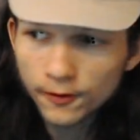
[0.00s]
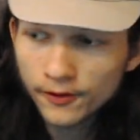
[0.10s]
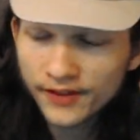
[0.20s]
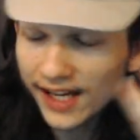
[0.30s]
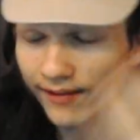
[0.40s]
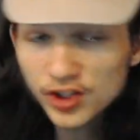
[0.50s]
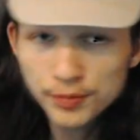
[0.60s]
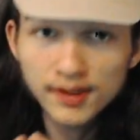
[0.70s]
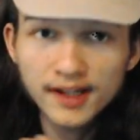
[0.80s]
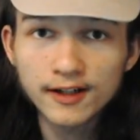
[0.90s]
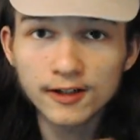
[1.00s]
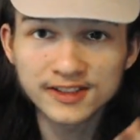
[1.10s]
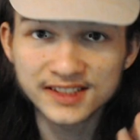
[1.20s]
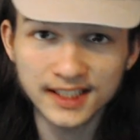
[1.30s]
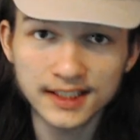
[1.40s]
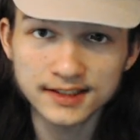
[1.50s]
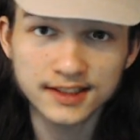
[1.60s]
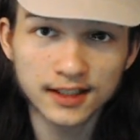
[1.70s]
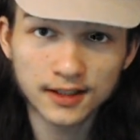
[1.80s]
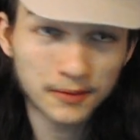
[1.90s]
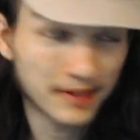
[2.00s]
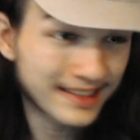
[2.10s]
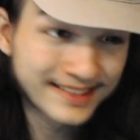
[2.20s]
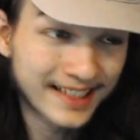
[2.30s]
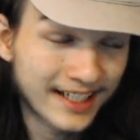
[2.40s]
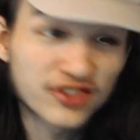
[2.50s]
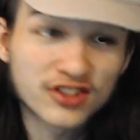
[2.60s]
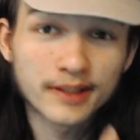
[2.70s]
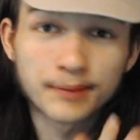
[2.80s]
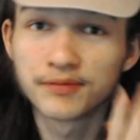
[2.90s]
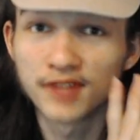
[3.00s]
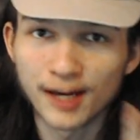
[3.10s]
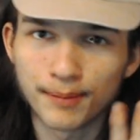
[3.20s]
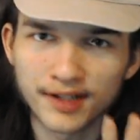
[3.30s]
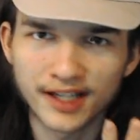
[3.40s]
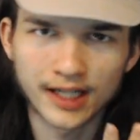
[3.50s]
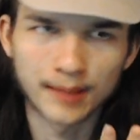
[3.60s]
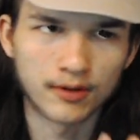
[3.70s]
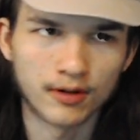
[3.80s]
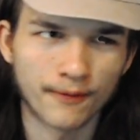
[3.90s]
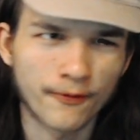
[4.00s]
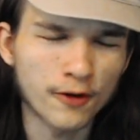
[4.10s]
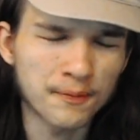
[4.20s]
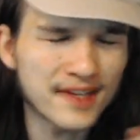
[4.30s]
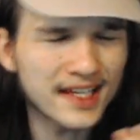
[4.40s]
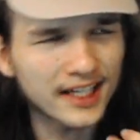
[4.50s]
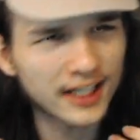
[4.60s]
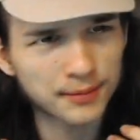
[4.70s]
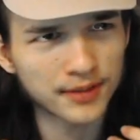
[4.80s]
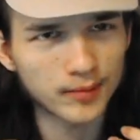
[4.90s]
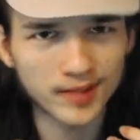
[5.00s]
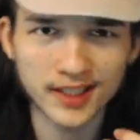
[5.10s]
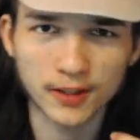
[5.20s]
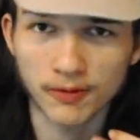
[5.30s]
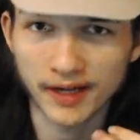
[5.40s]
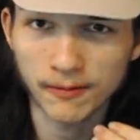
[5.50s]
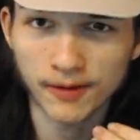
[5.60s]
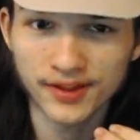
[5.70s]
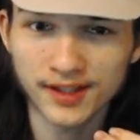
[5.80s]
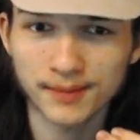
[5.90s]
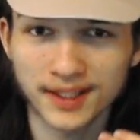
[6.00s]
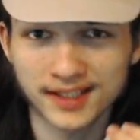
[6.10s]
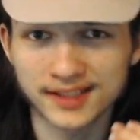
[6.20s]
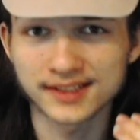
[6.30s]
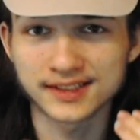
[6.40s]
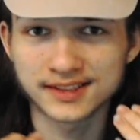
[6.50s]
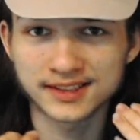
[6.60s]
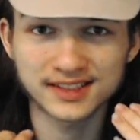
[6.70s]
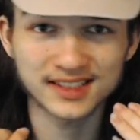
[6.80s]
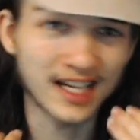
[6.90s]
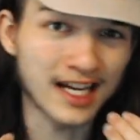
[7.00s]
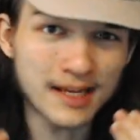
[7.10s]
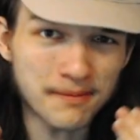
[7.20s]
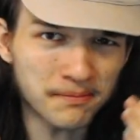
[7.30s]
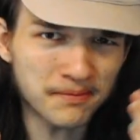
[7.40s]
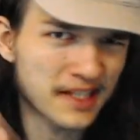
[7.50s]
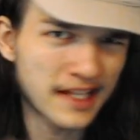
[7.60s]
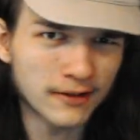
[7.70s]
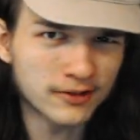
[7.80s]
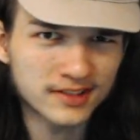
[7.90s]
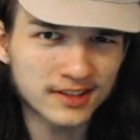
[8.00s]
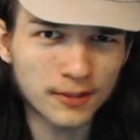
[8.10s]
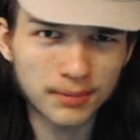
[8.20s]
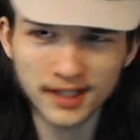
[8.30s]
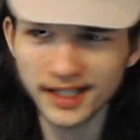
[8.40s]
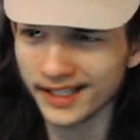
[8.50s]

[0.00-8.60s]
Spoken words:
the average player, CSGO is actually not playable. For me, I could probably get away with it because I'm used to playing at